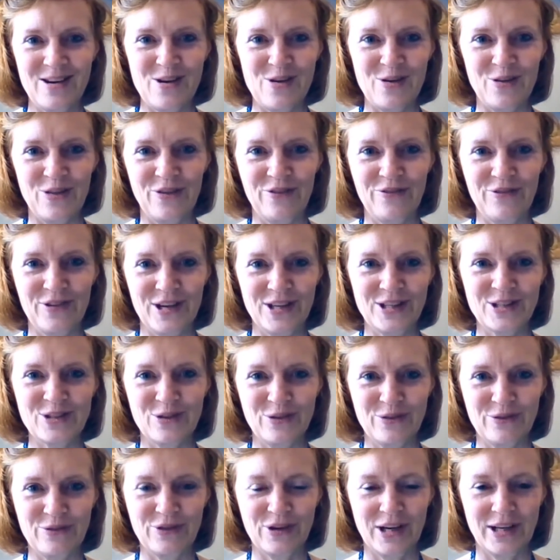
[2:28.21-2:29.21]
on the first
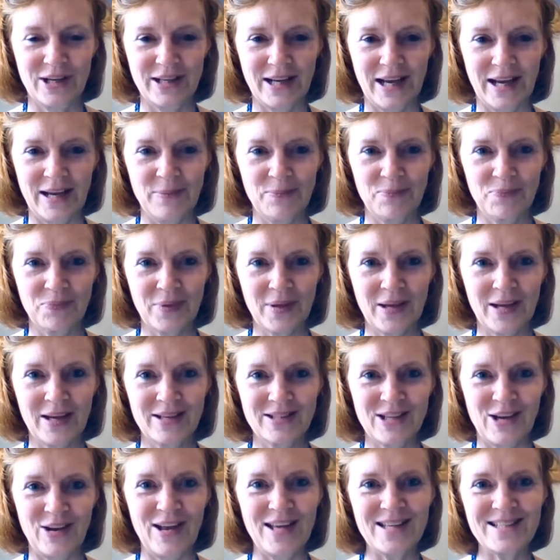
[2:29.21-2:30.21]
Good Friday.
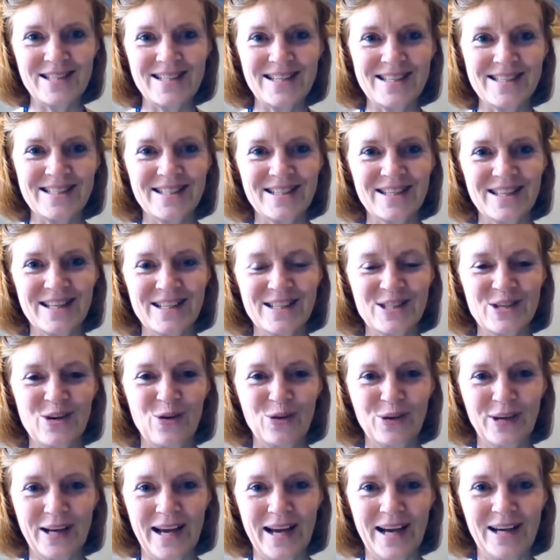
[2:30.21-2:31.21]
So let's listen to this
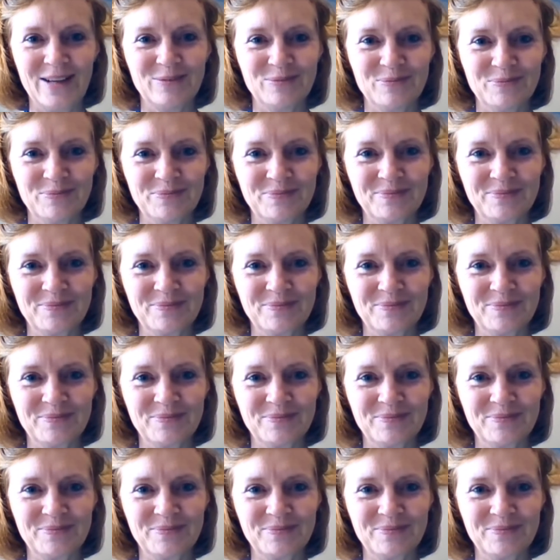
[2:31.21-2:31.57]
song now.